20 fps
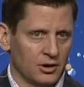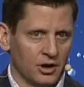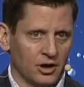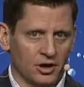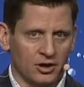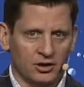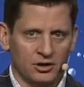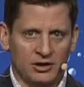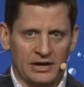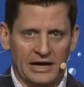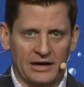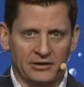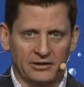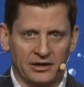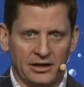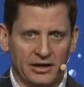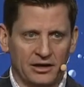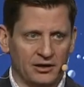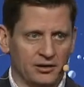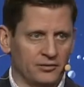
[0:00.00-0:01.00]
Our cloud
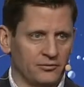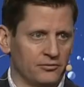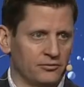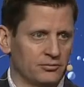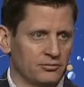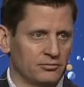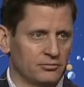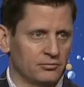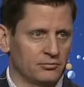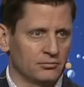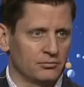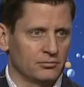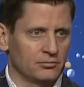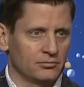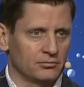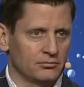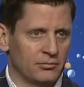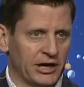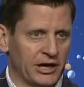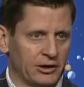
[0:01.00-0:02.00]
native
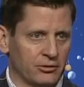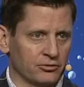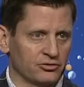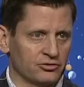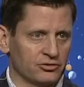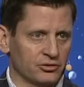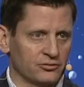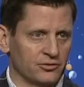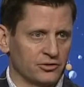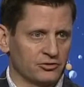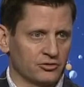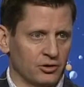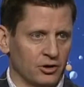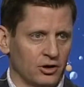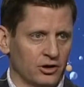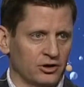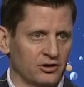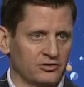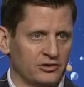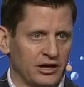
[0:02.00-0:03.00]
microservice
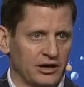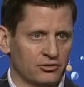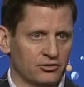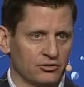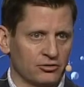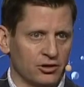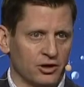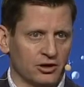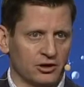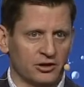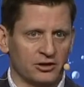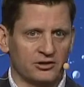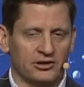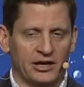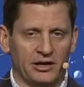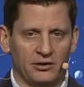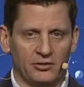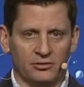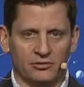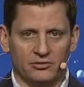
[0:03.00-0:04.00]
architecture on
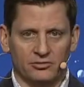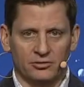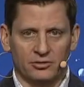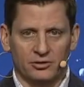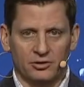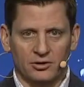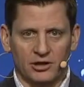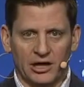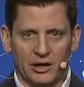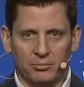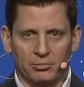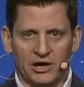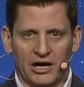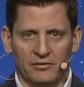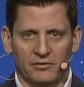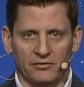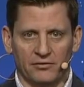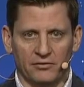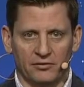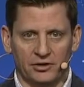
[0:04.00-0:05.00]
containers, cloud
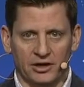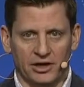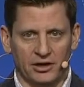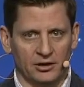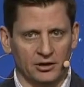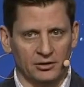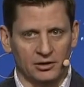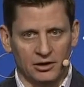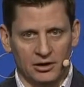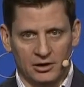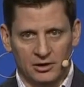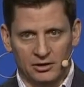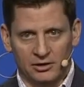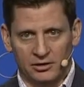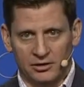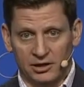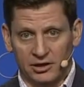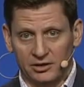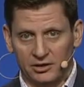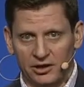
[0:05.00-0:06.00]
private for data,
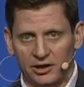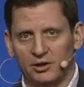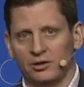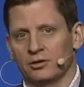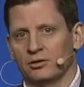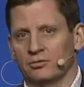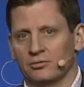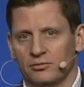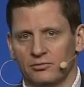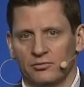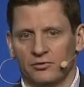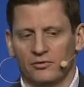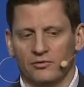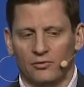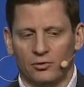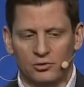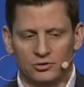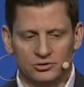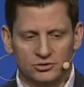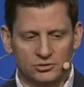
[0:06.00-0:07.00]
the leader for
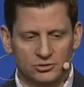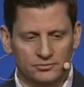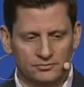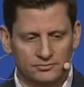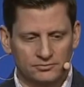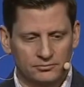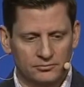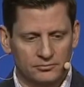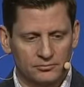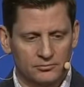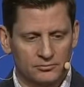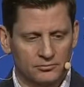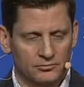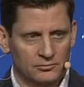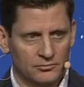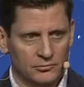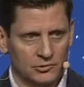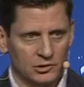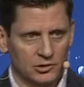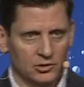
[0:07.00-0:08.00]
Forrester.
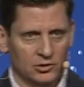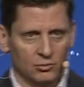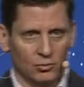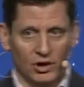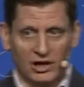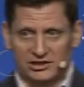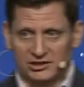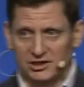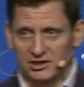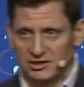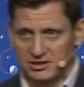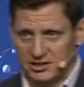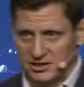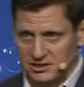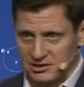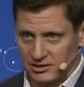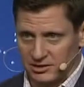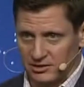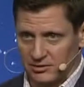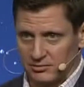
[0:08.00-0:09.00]
Watson
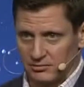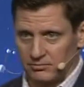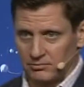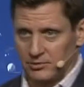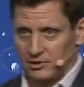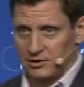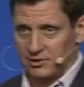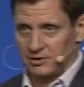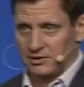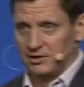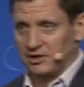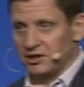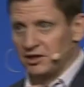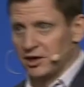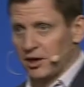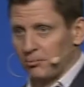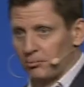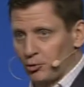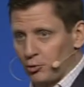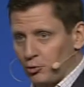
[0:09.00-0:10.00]
Assistant, the
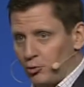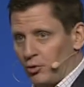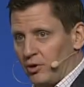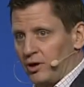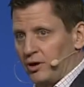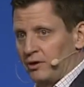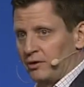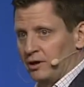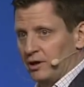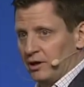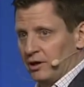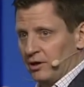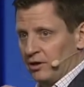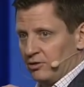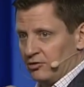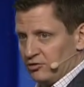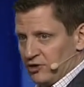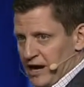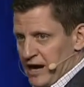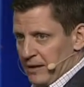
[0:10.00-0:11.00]
number one
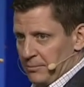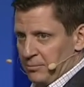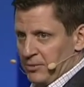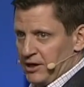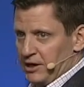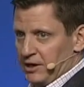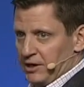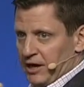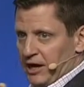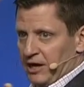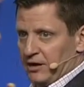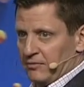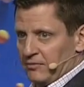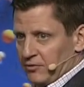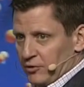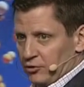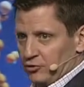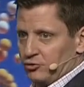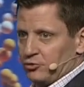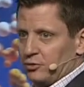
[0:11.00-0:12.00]
chatbot
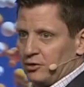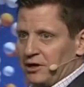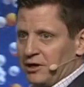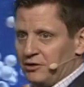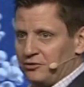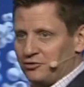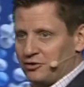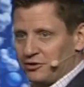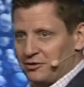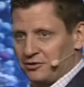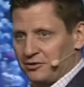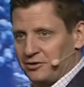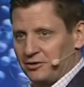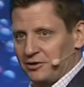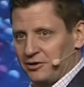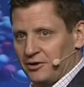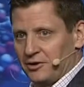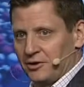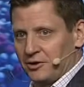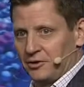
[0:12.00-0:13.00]
and virtual agent
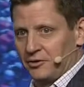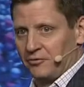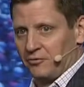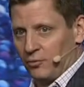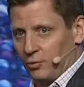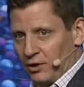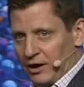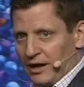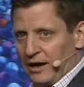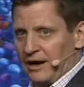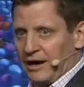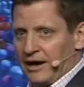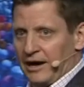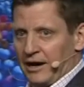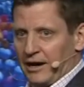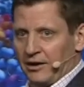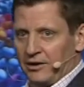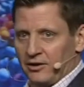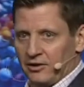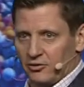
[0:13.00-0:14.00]
for
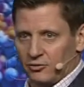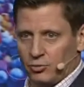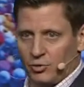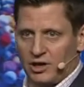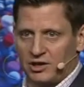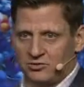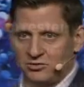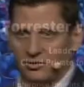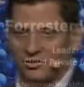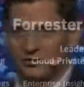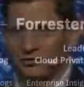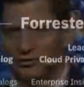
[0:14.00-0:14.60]
AI, is Watson